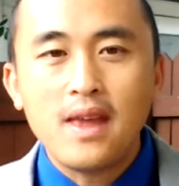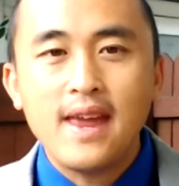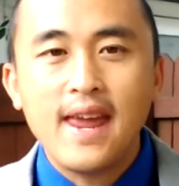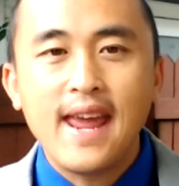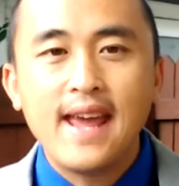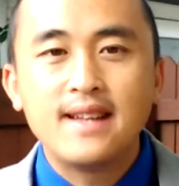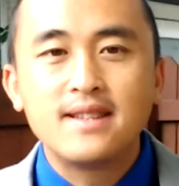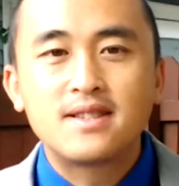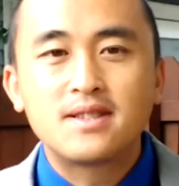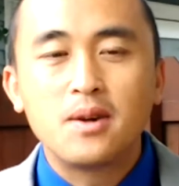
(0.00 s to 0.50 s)

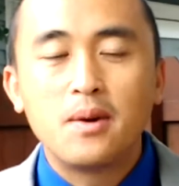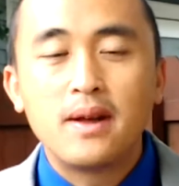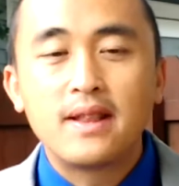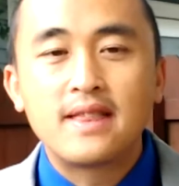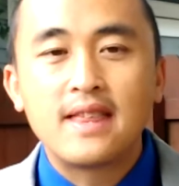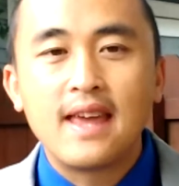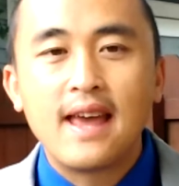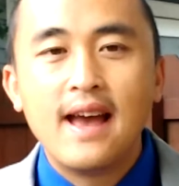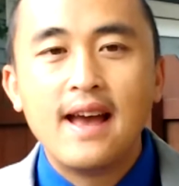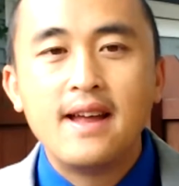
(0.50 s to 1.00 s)
And so at
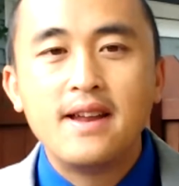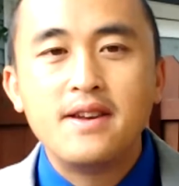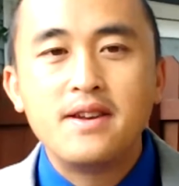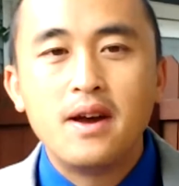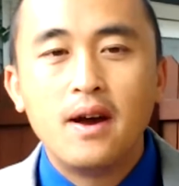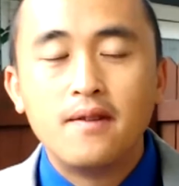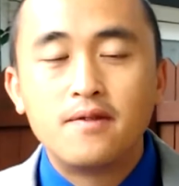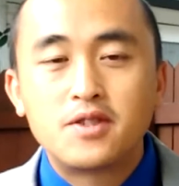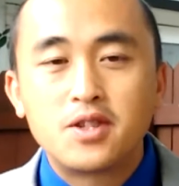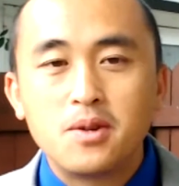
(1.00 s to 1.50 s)
the end
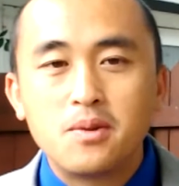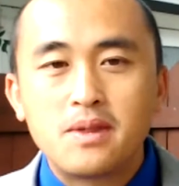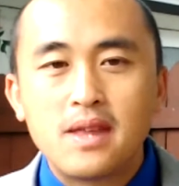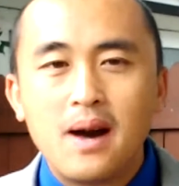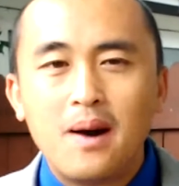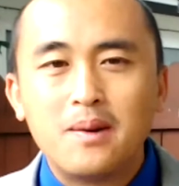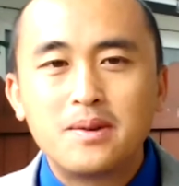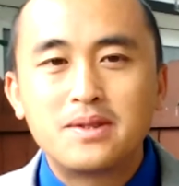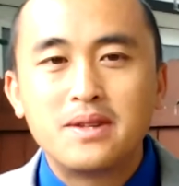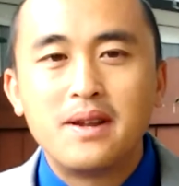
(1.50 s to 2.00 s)
of
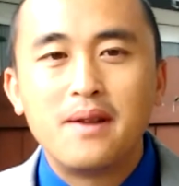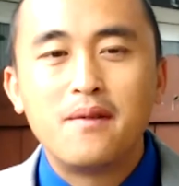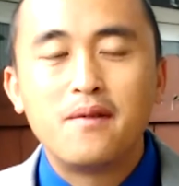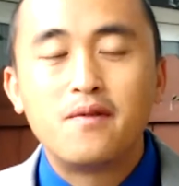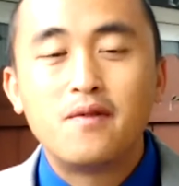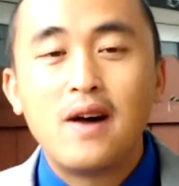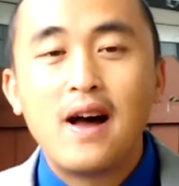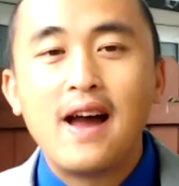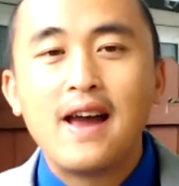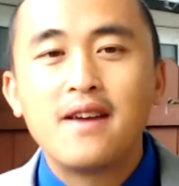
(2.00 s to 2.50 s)

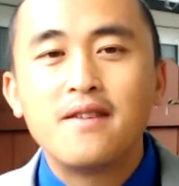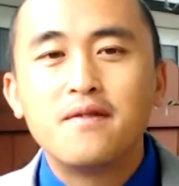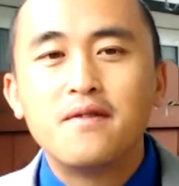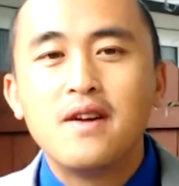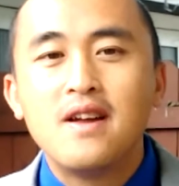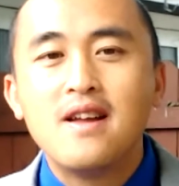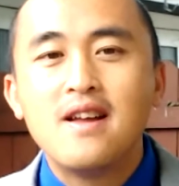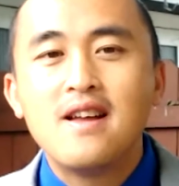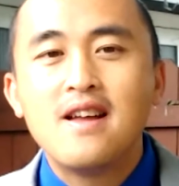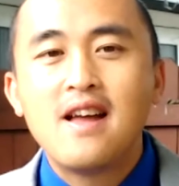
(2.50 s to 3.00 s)
2005,
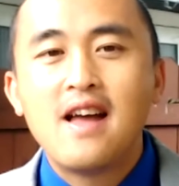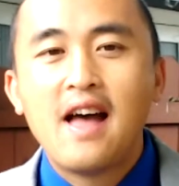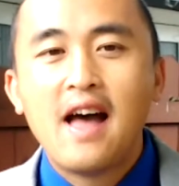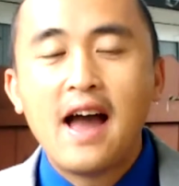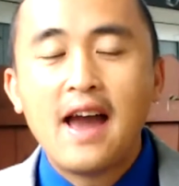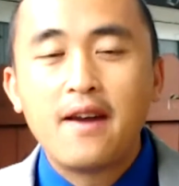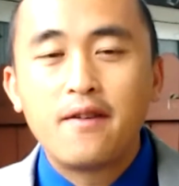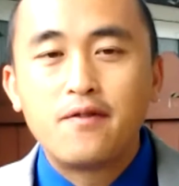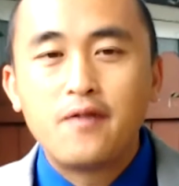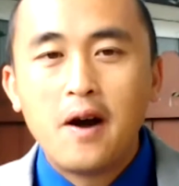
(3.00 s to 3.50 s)

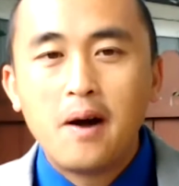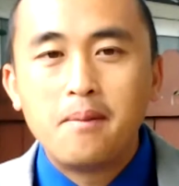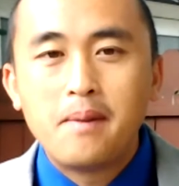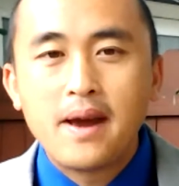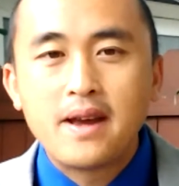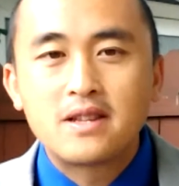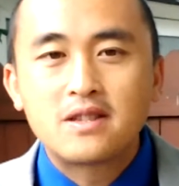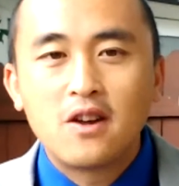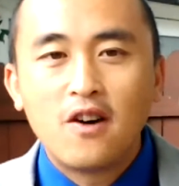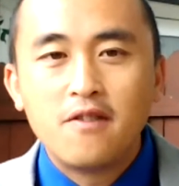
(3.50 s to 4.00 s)
I found
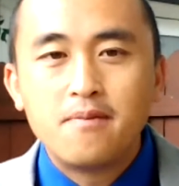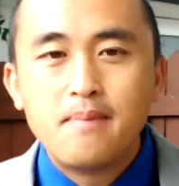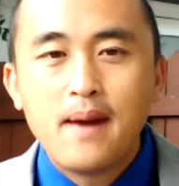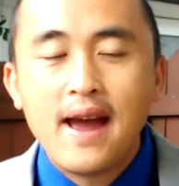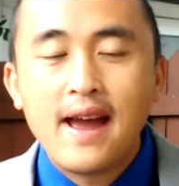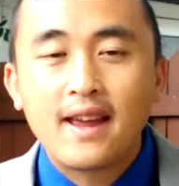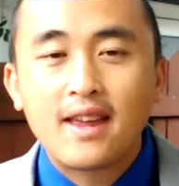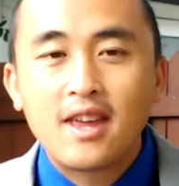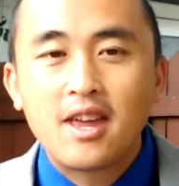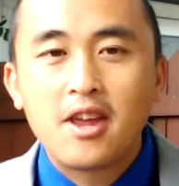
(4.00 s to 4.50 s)
myself
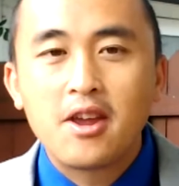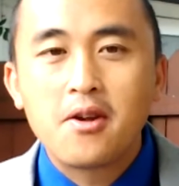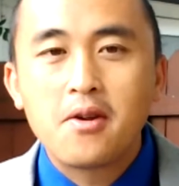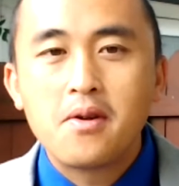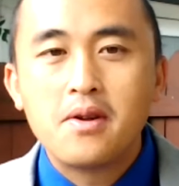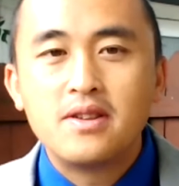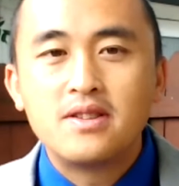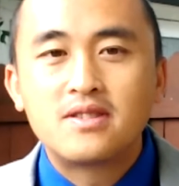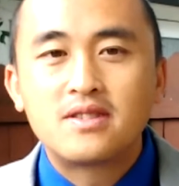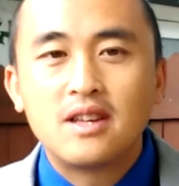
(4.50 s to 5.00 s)
back
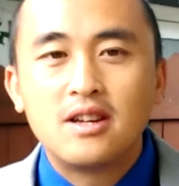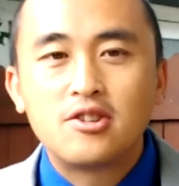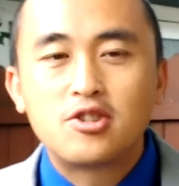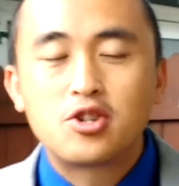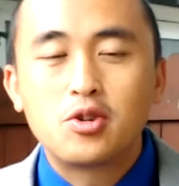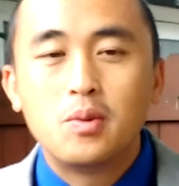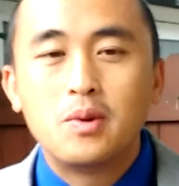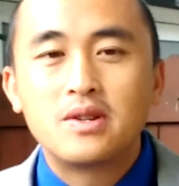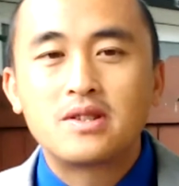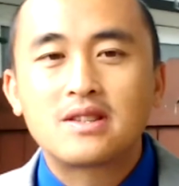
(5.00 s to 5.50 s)
here in
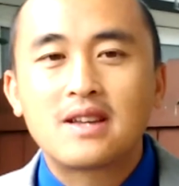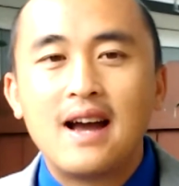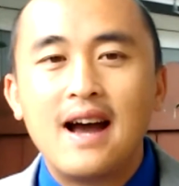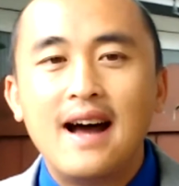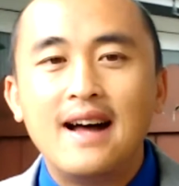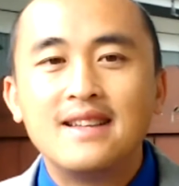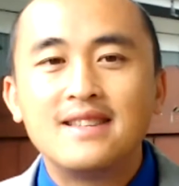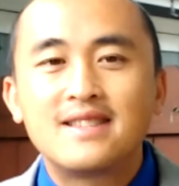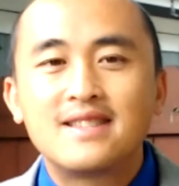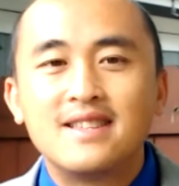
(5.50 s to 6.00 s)
central
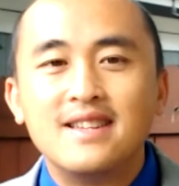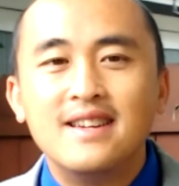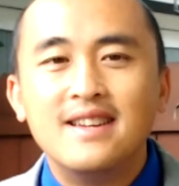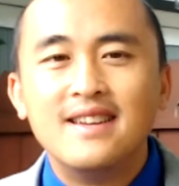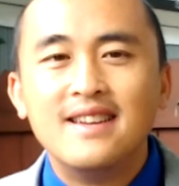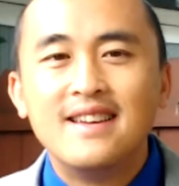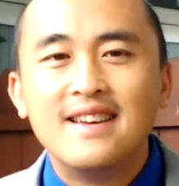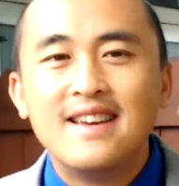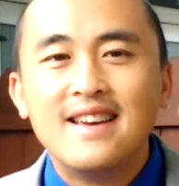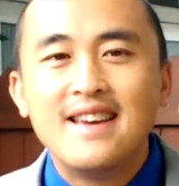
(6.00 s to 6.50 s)

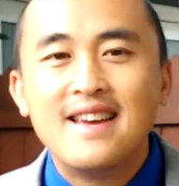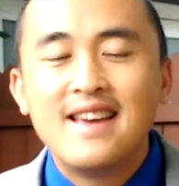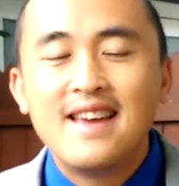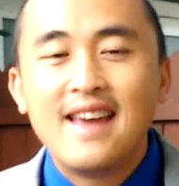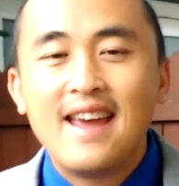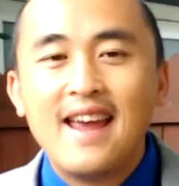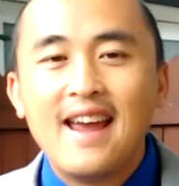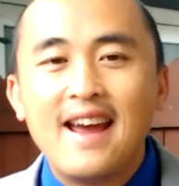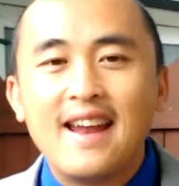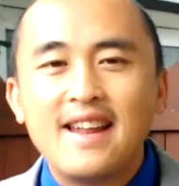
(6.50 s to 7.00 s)
Wisconsin.
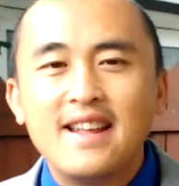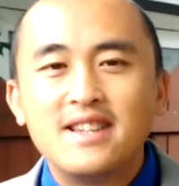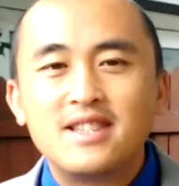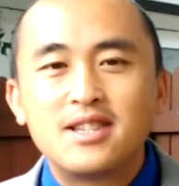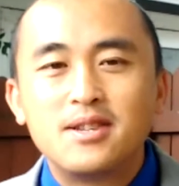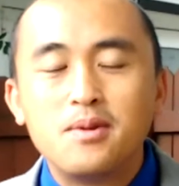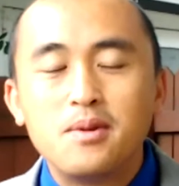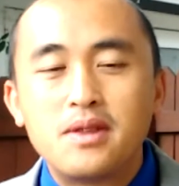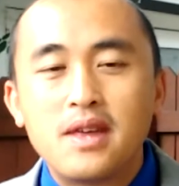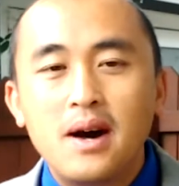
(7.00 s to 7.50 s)
And in
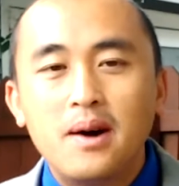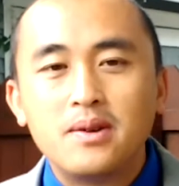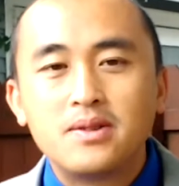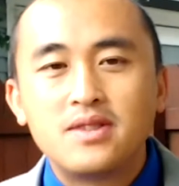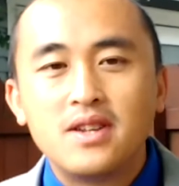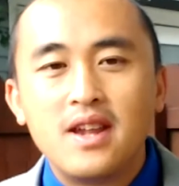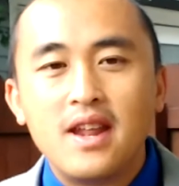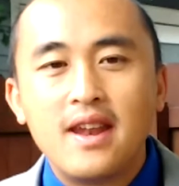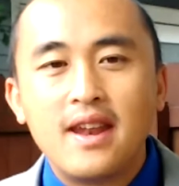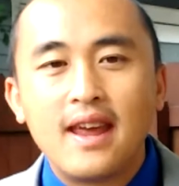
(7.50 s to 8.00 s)

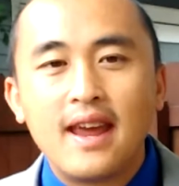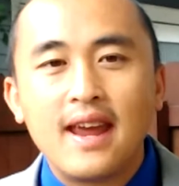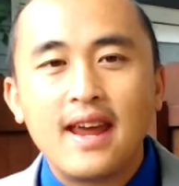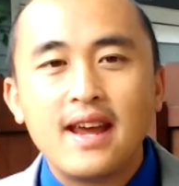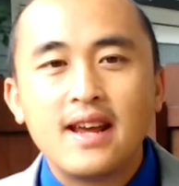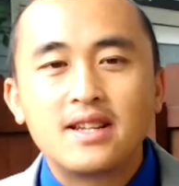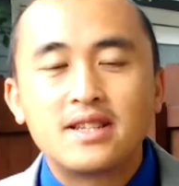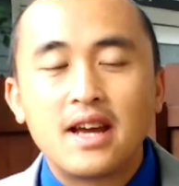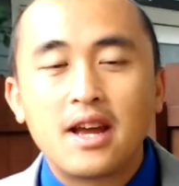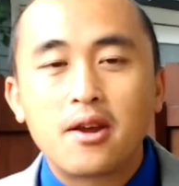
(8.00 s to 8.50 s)

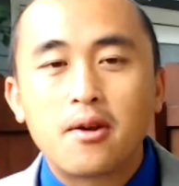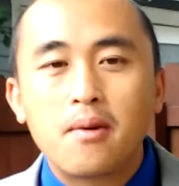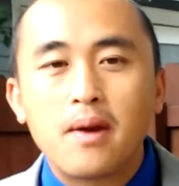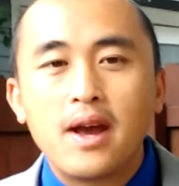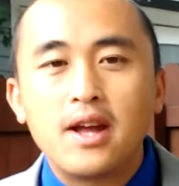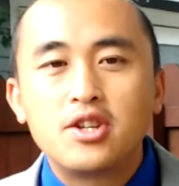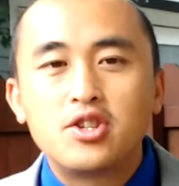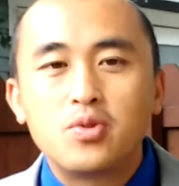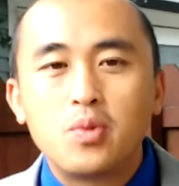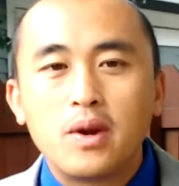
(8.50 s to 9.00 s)
2008, I
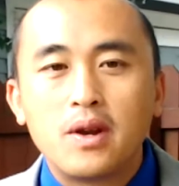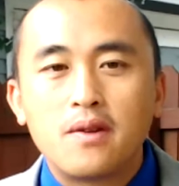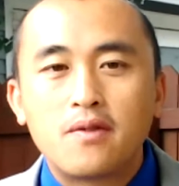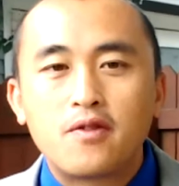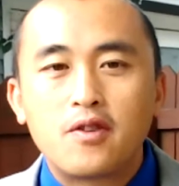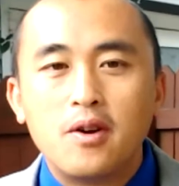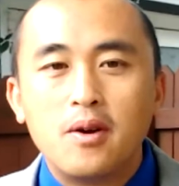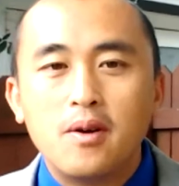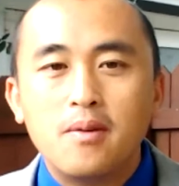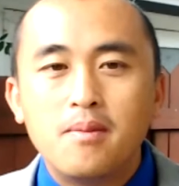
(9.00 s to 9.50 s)
graduated
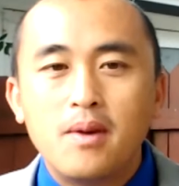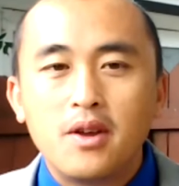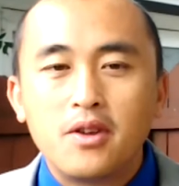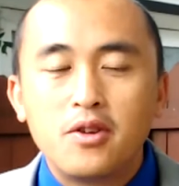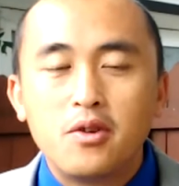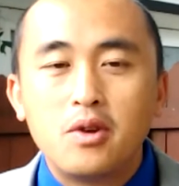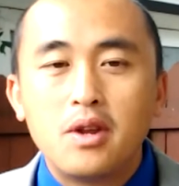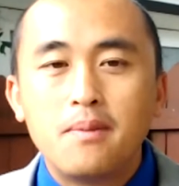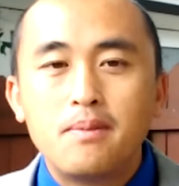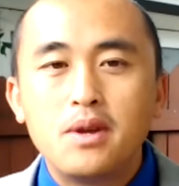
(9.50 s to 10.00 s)
from
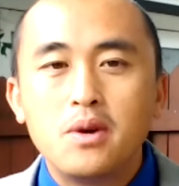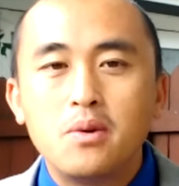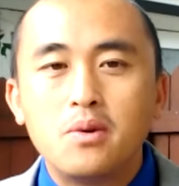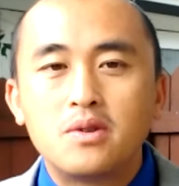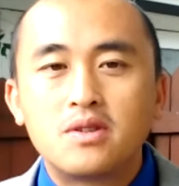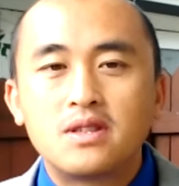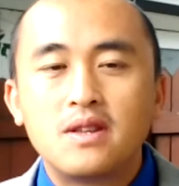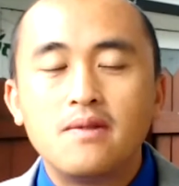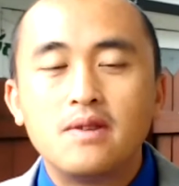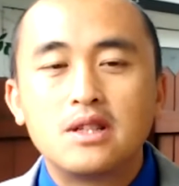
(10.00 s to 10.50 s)
UW
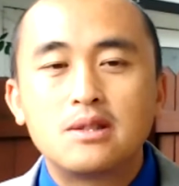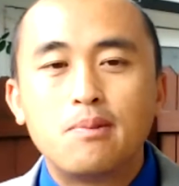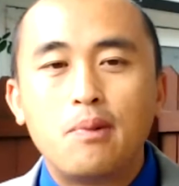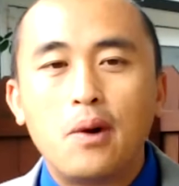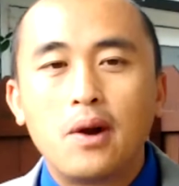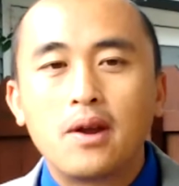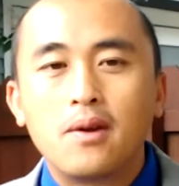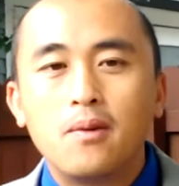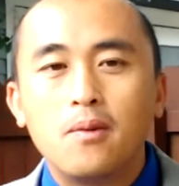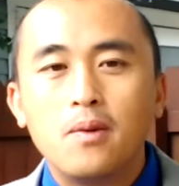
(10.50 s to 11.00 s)
Stevens
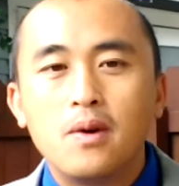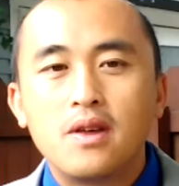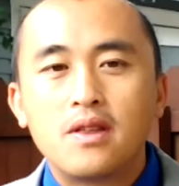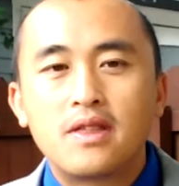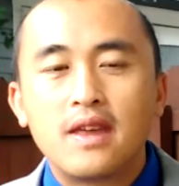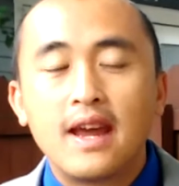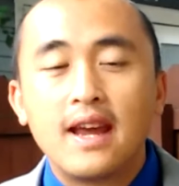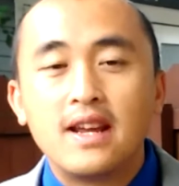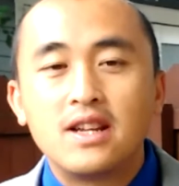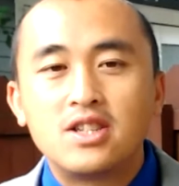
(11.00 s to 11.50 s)
Point with
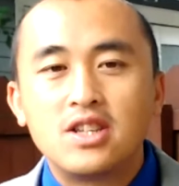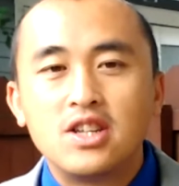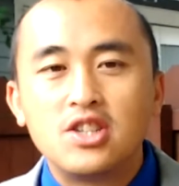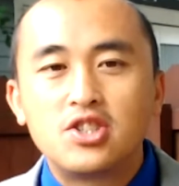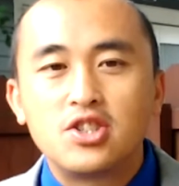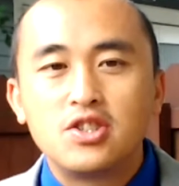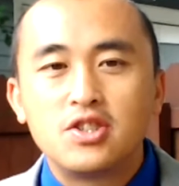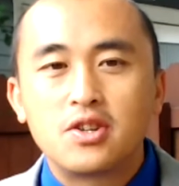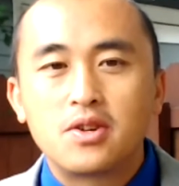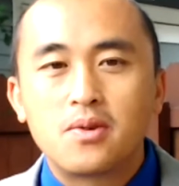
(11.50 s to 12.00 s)
a
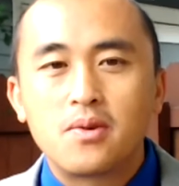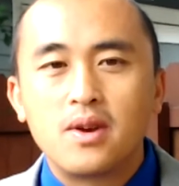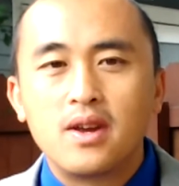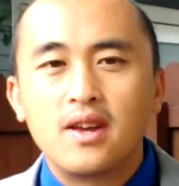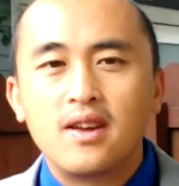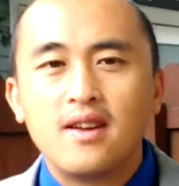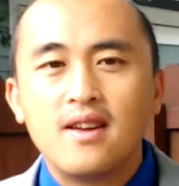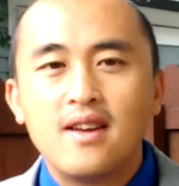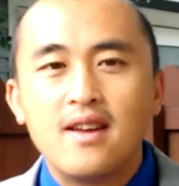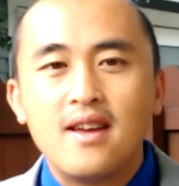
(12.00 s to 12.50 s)
teaching degree.